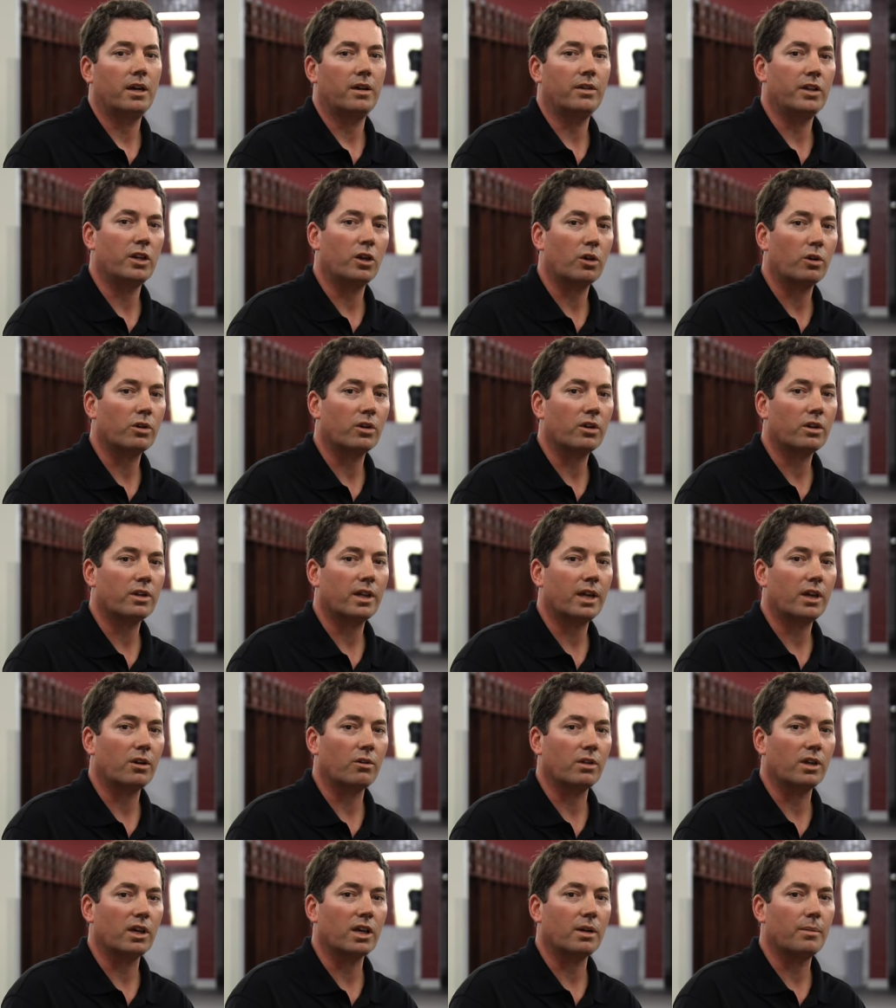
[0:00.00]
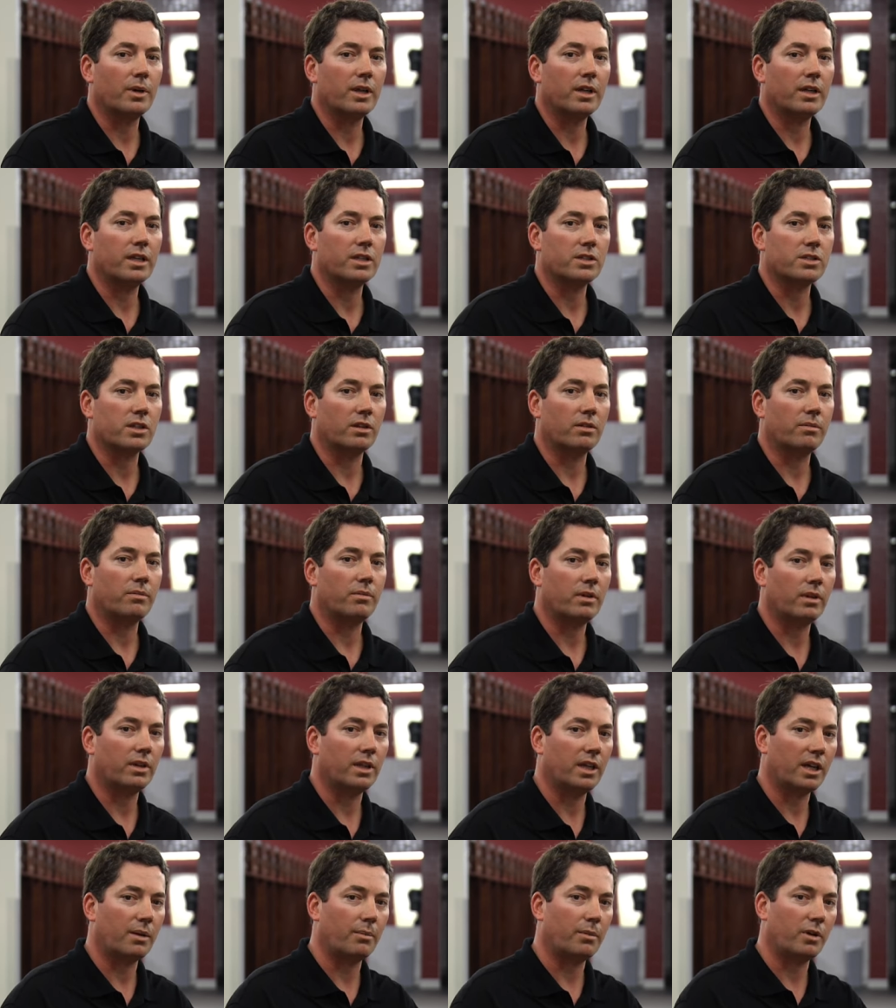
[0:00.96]
The ulnar collateral ligament is a
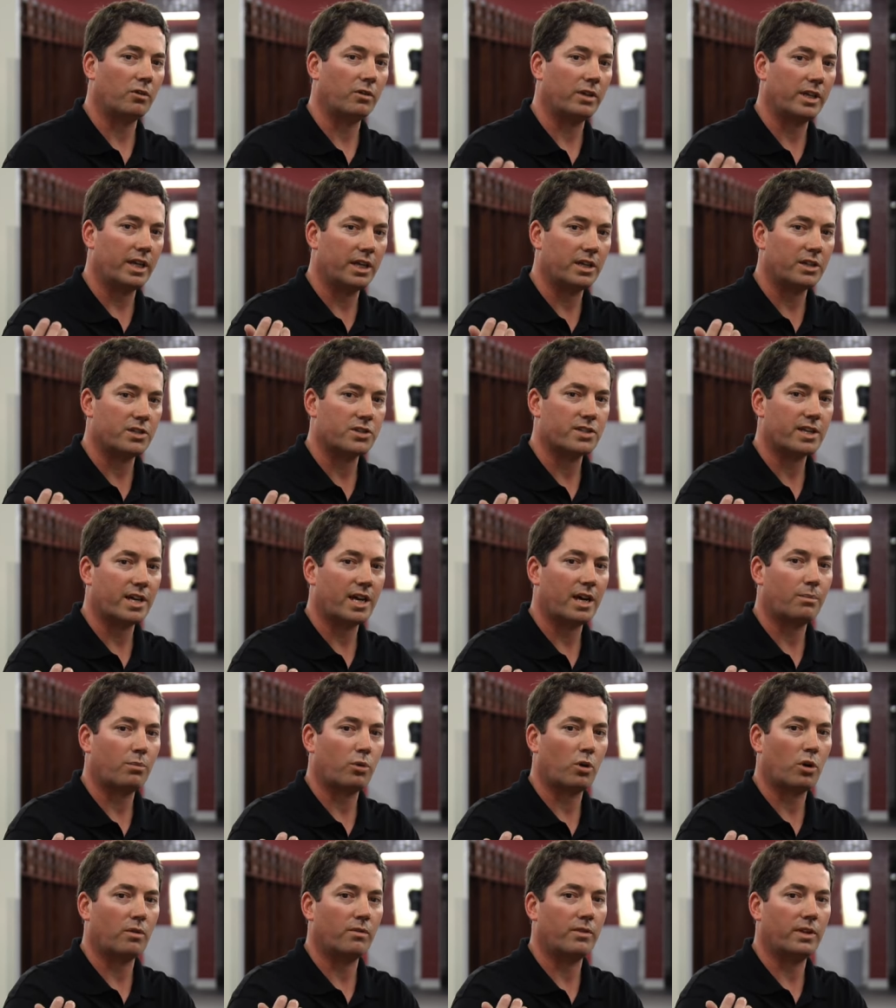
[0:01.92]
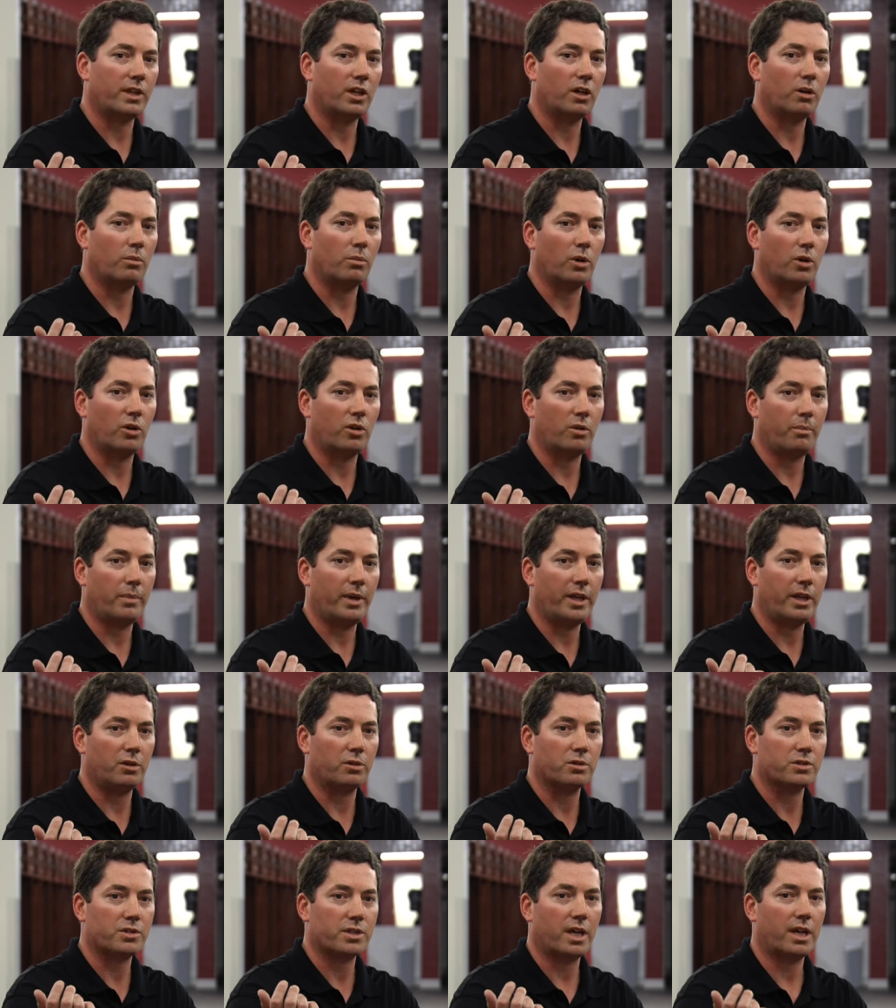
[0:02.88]
ligament on the inside part of the elbow, the
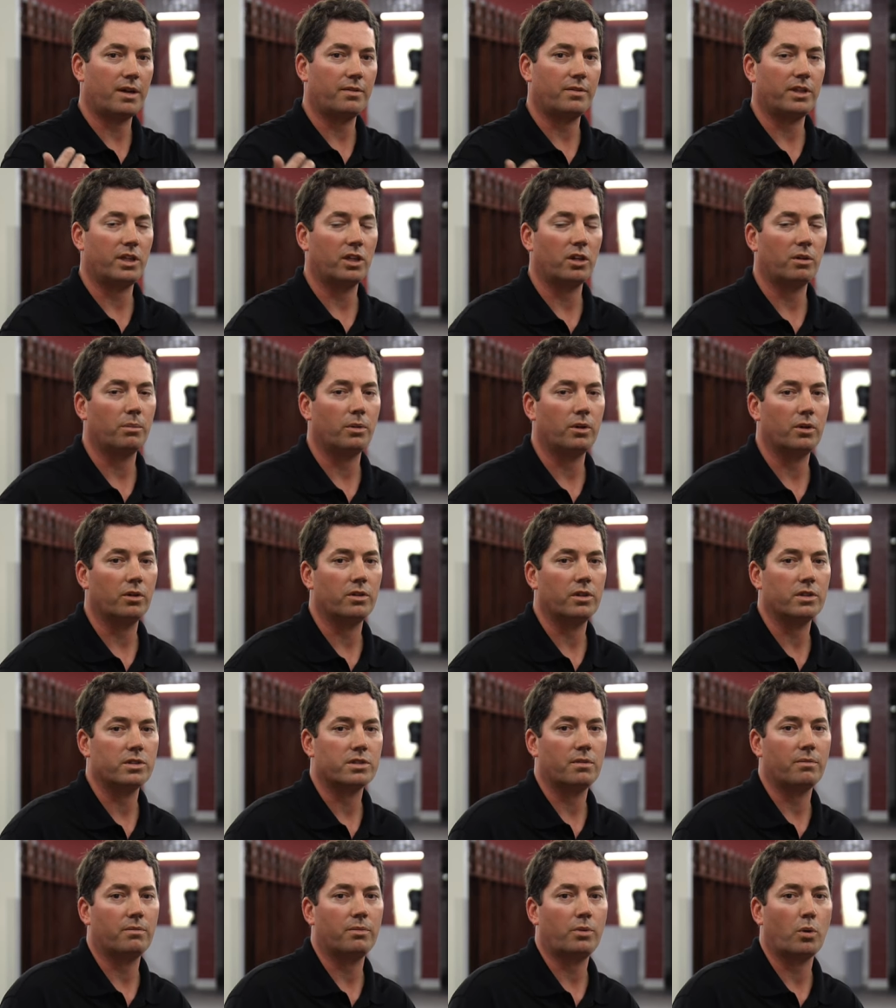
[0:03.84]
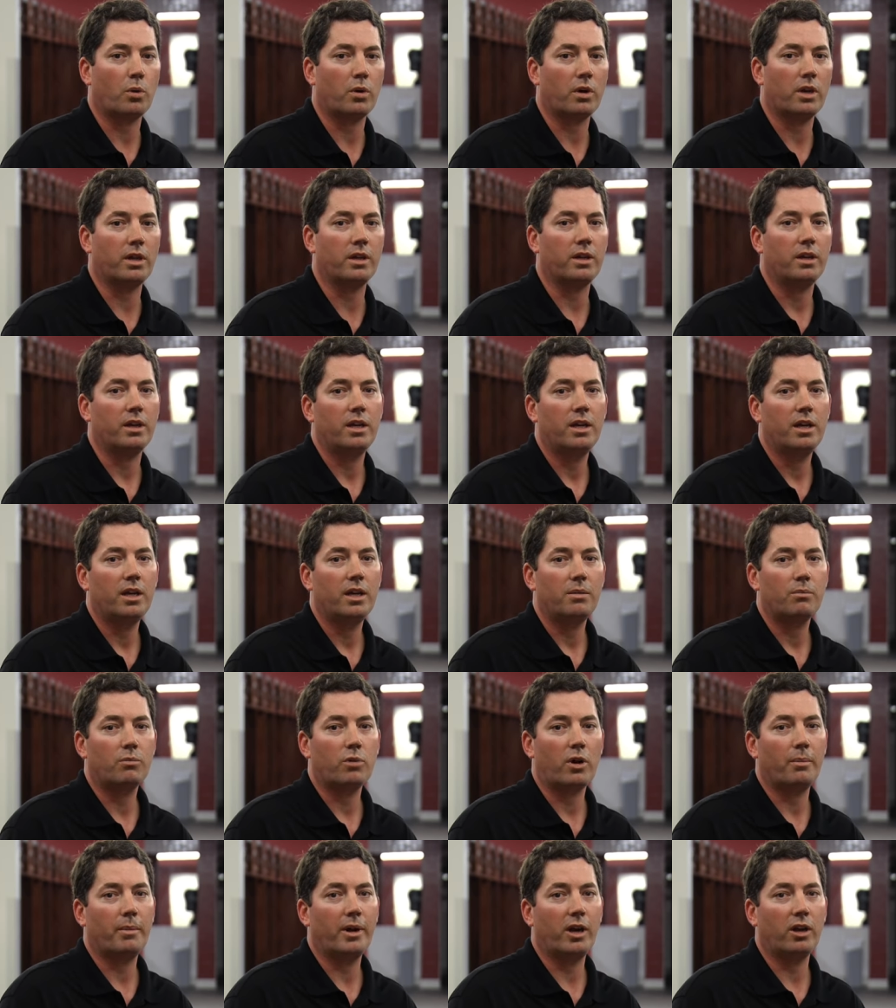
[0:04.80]
medial side of the elbow, that's important
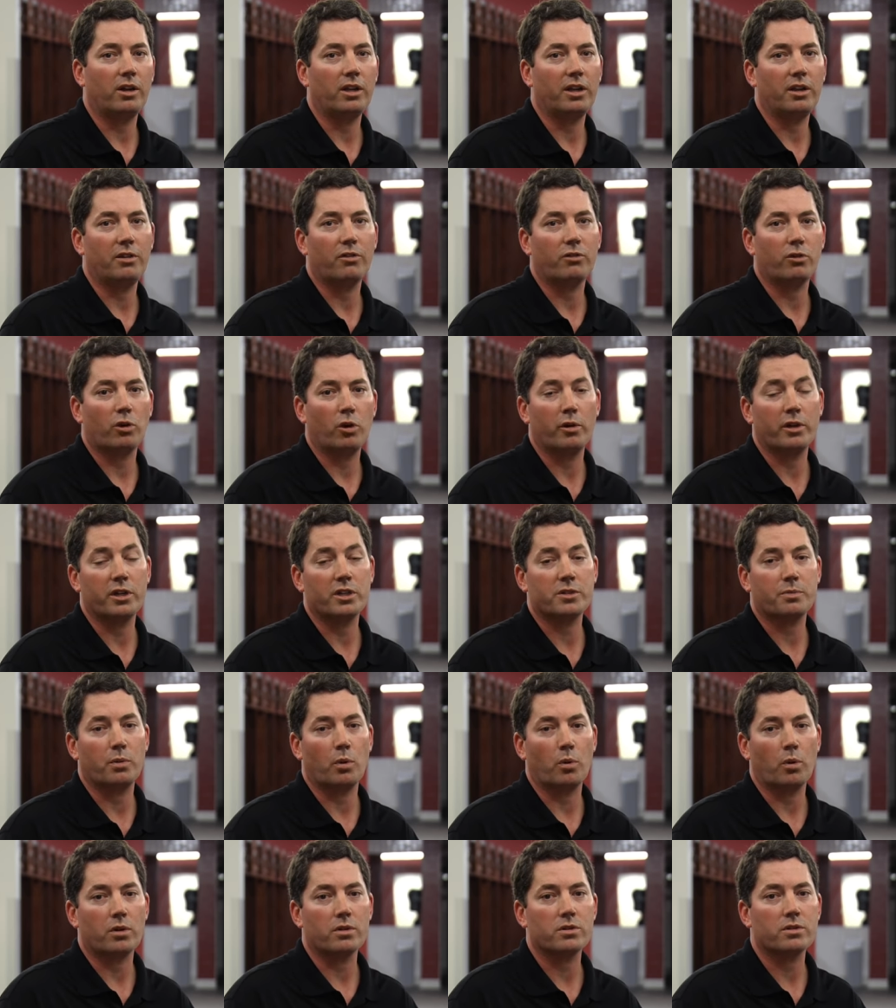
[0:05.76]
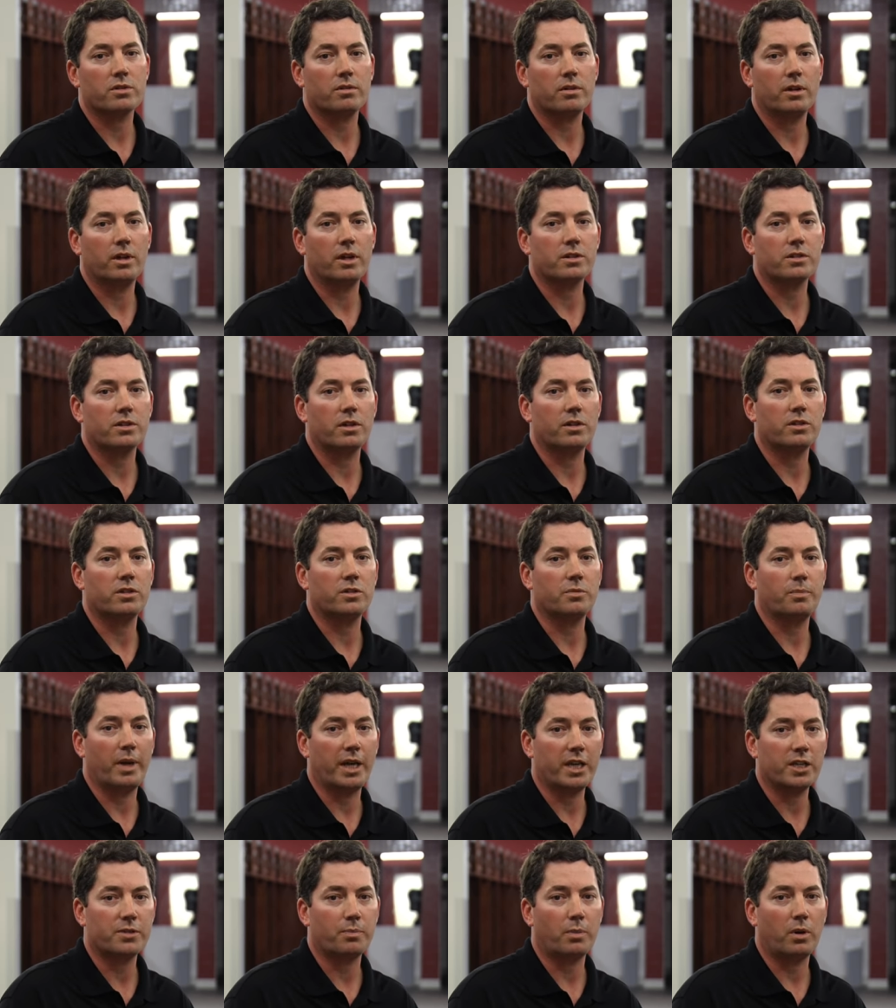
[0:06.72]
primarily in throwing sports, such as
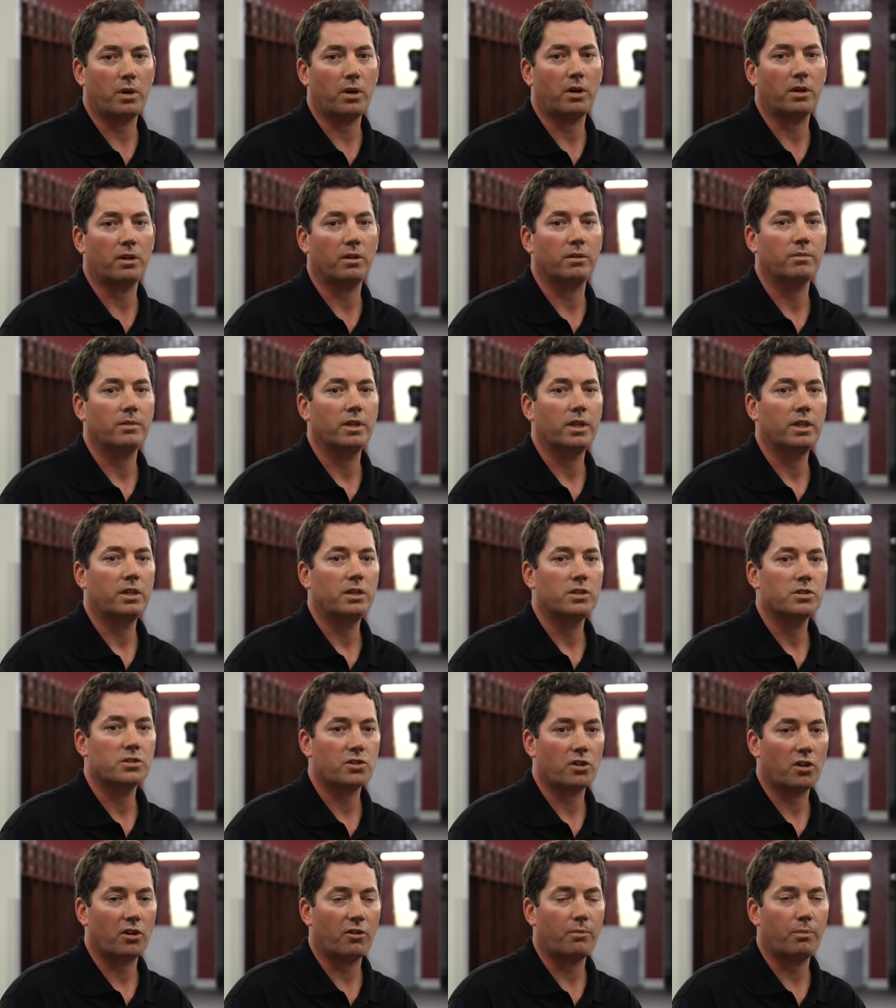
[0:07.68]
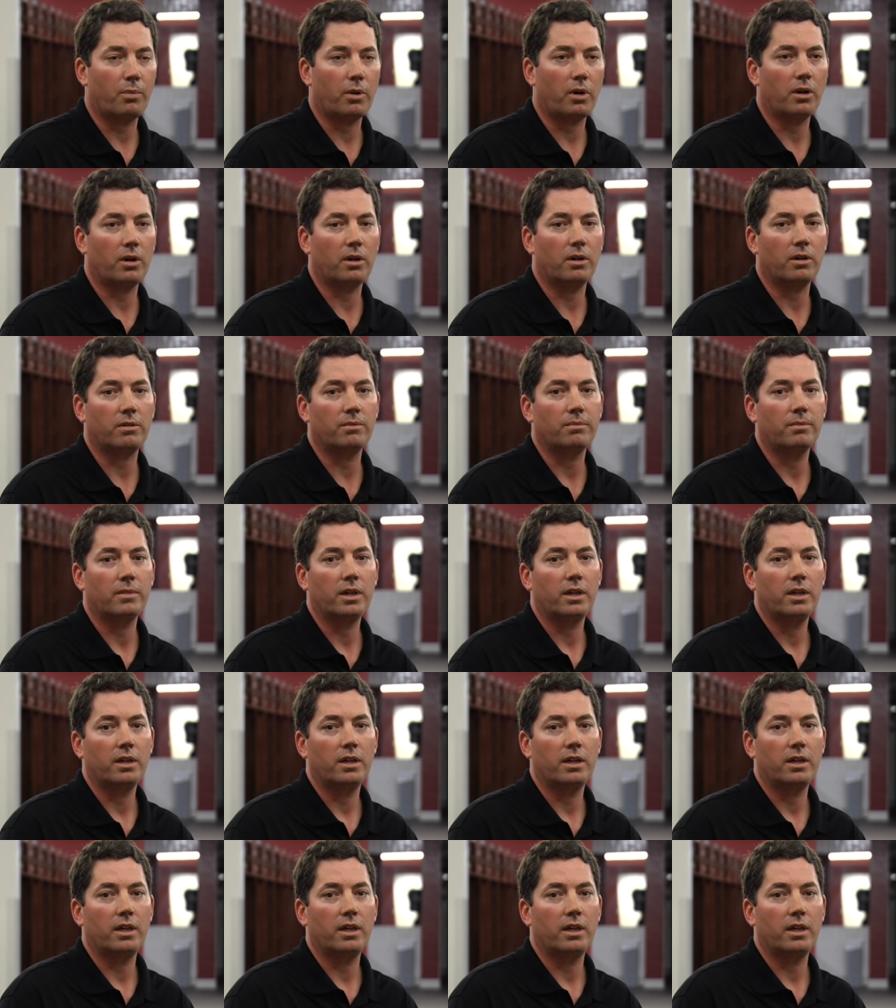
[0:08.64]
baseball, softball,